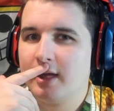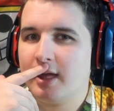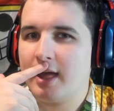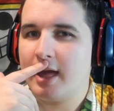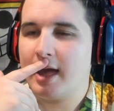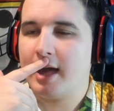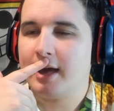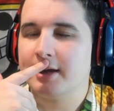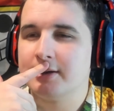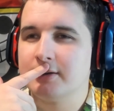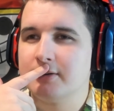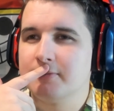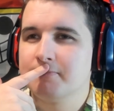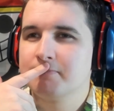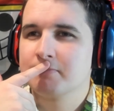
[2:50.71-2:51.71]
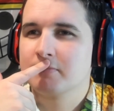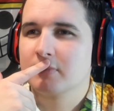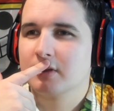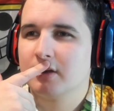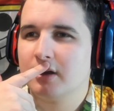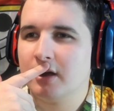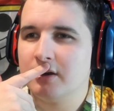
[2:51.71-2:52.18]
And
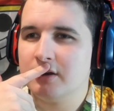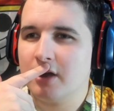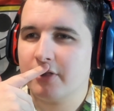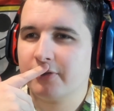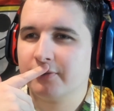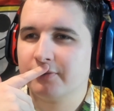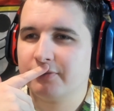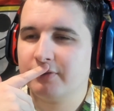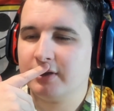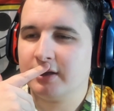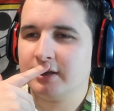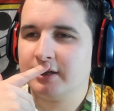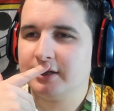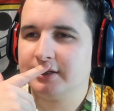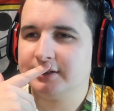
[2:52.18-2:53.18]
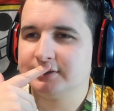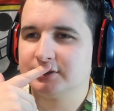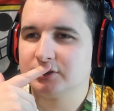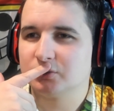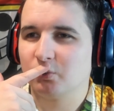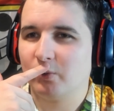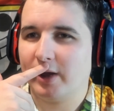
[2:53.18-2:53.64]
another thing
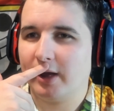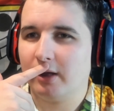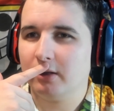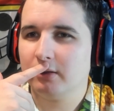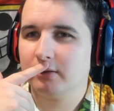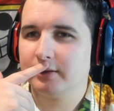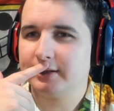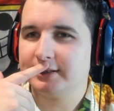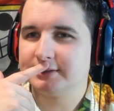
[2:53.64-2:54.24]
is as well,